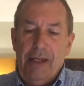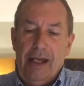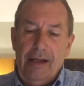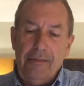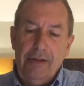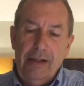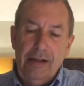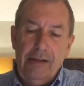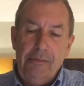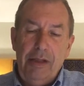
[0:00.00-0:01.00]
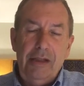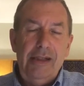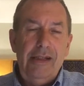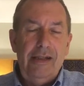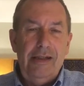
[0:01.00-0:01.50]
The
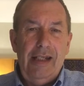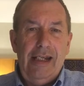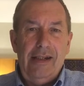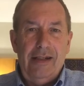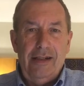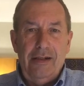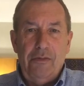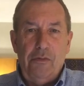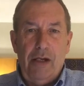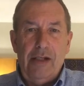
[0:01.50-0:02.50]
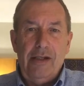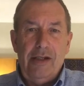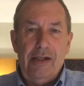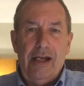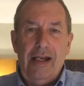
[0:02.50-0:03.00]
billing date, once
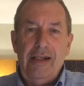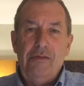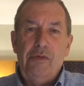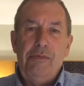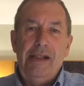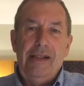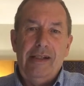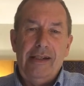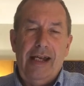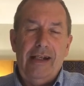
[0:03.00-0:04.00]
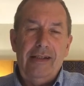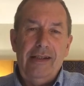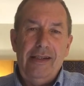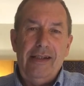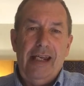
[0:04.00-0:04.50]
decided, will be
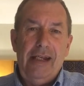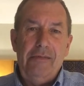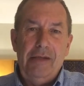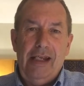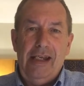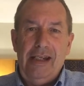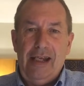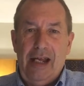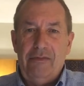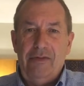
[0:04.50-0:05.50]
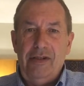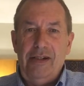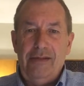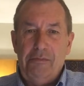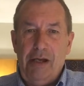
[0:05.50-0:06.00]
exactly the same day
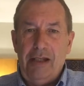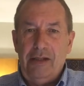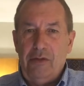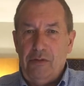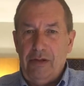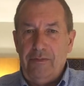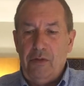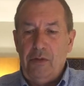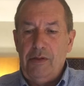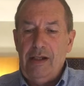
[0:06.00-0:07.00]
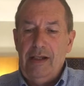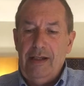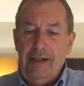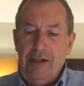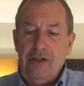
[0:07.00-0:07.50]
every month going forward.
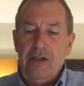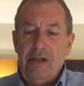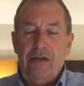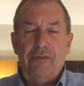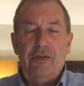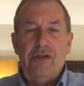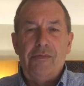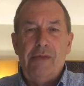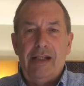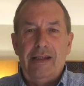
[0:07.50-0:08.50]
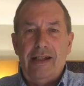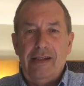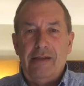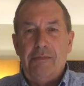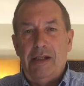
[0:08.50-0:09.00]
It's just the first month
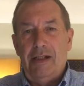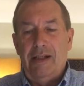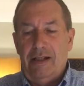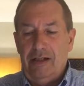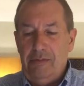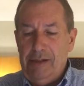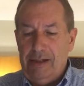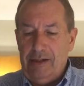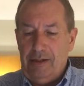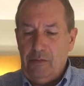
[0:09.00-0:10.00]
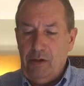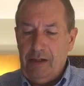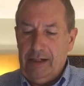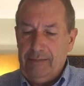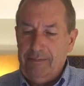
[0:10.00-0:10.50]
that's a little bit
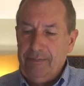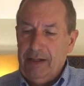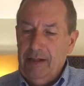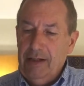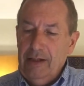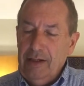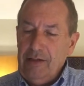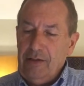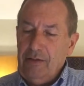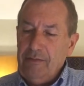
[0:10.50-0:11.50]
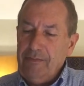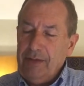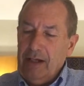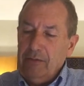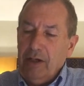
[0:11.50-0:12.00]
wonky. So
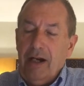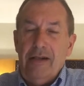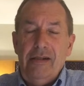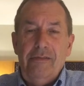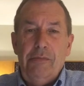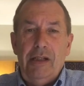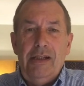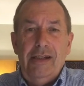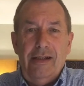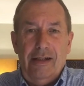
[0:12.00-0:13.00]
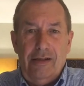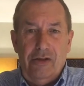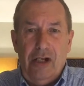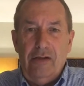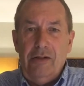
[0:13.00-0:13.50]
regarding billing,
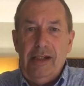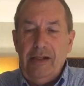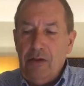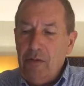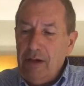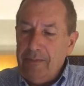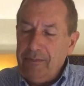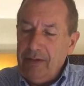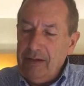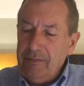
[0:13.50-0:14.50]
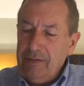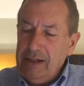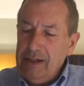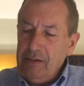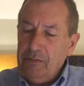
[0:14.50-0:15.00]
generally no upfront
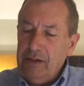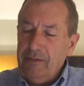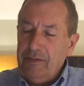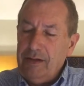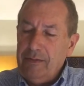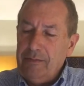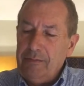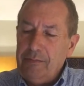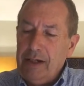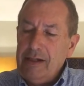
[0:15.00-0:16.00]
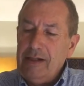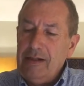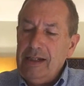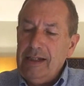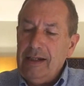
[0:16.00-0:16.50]
fees. We've
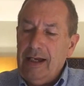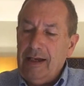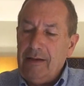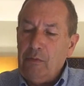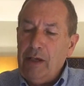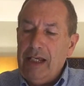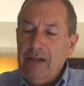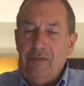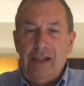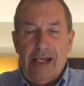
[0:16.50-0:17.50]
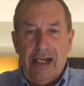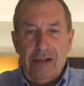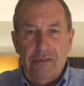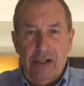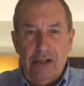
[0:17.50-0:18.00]
presently waived the
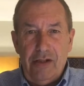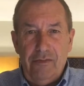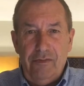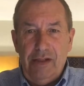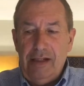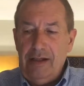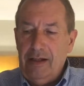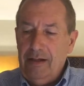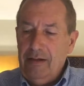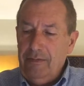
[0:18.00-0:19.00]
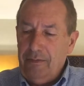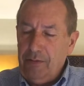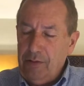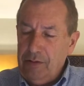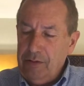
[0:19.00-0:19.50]
activation fee
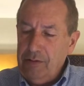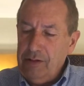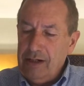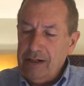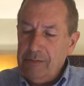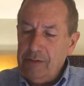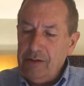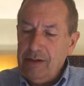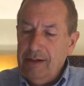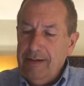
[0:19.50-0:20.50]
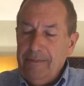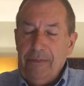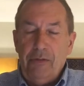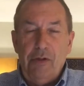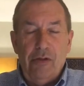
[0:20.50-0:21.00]
for new customers.
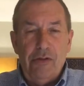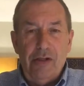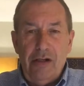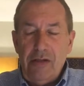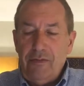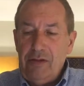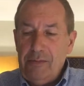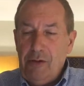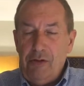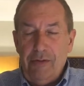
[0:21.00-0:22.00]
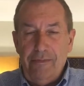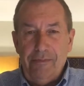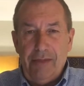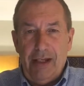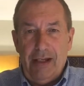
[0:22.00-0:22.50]
We don't charge for the
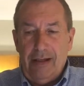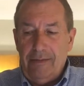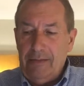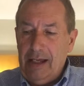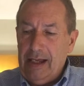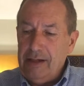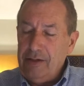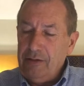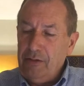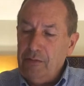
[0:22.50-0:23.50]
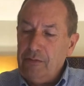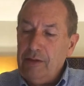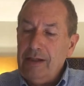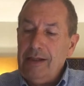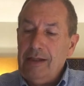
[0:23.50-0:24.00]
modem, and so
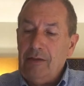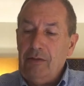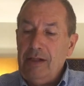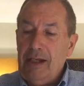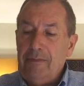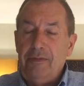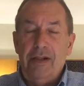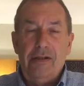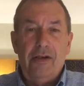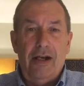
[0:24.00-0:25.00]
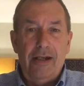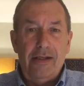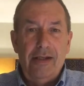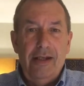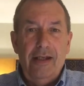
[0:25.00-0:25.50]
really the only upfront
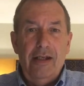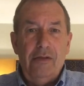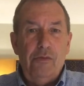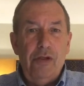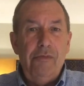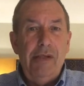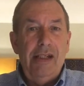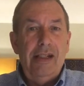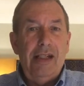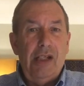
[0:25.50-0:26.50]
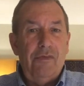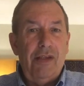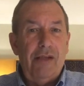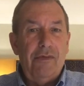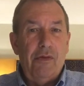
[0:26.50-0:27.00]
costs would be
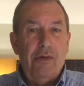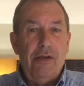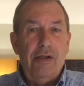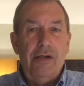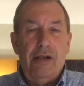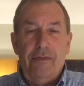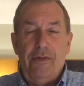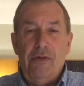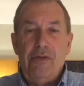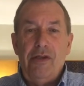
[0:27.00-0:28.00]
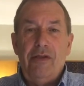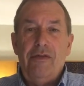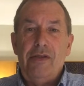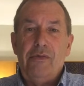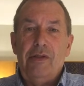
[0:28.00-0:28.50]
if they've ordered a phone
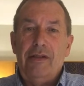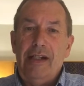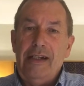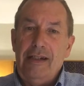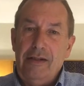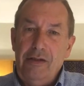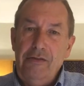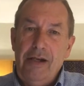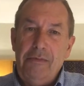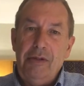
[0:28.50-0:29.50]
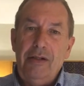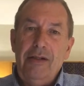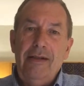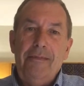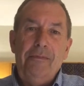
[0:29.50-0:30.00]
service where they're getting a new
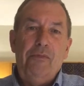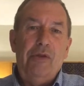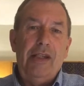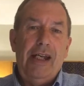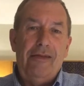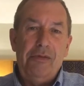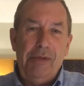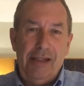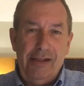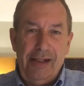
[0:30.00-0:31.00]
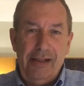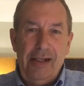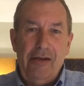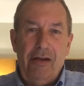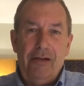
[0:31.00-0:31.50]
number, where they have to pay the
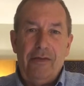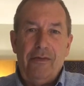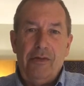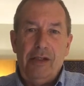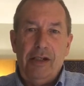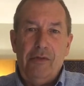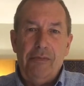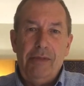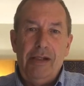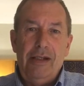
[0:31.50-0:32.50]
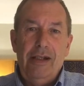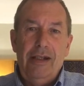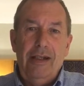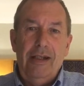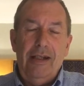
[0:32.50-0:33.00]
$60 for the equipment
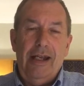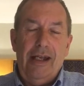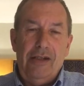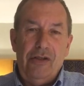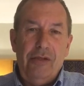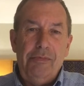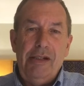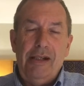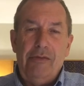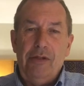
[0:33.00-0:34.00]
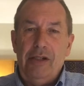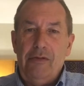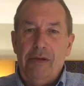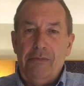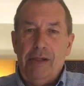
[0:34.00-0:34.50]
and shipping out the
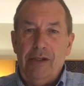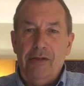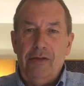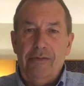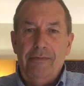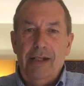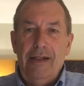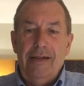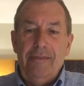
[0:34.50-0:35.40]
equipment to them.